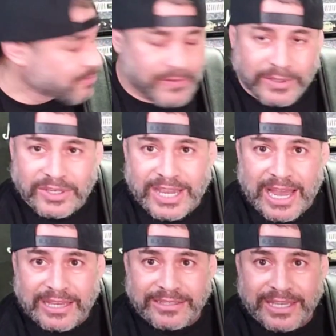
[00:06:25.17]
hopefully you
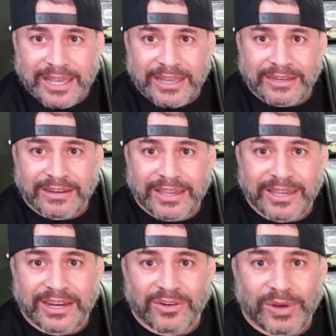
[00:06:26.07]
guys can
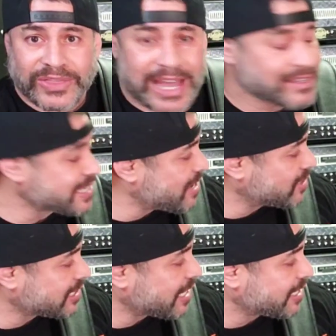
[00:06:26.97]
hear what that
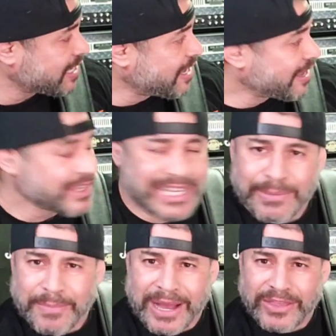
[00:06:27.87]
sounds like. And then
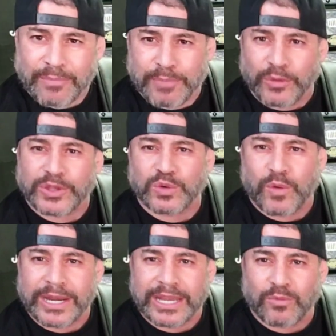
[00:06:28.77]
keep in mind, they're both
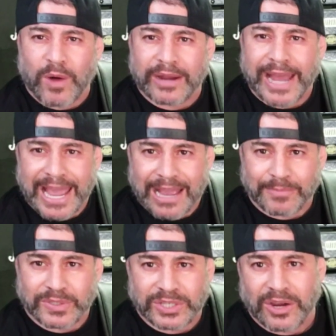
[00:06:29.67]
20 watt
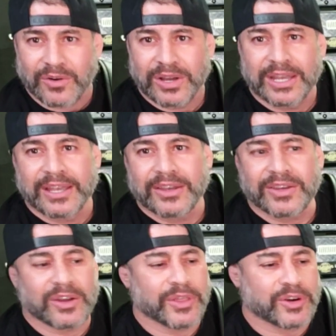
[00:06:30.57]
amps. So,
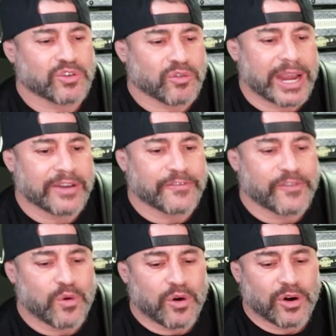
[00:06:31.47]
you know, they're great
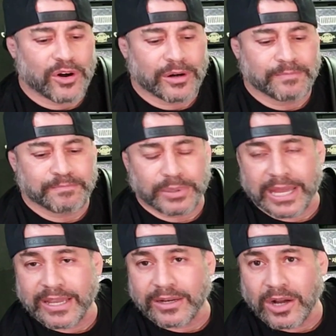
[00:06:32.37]
for
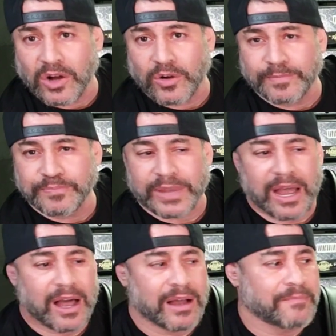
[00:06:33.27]
playing at home.
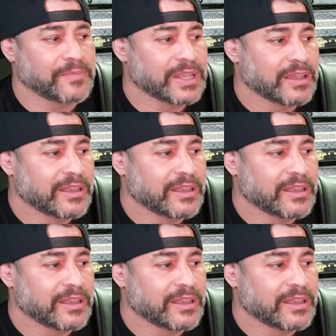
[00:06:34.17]
Um,